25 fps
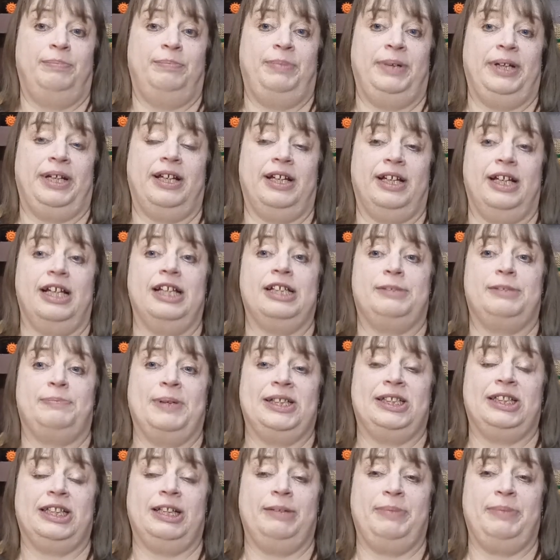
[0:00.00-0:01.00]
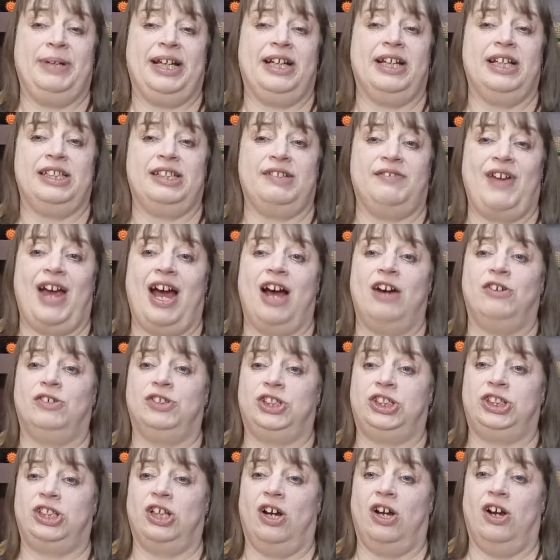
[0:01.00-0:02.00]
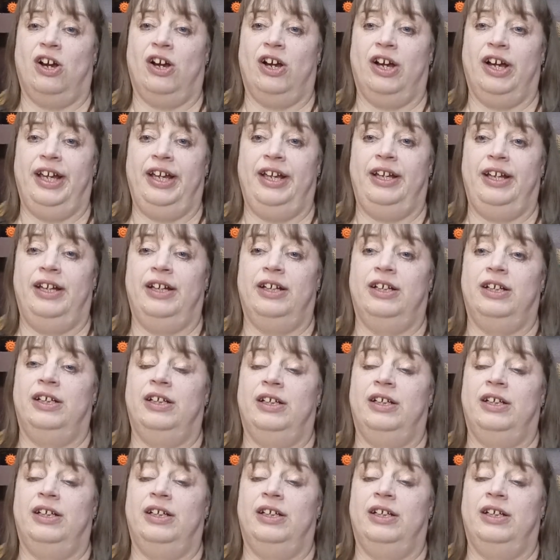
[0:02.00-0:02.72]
especially because of how shy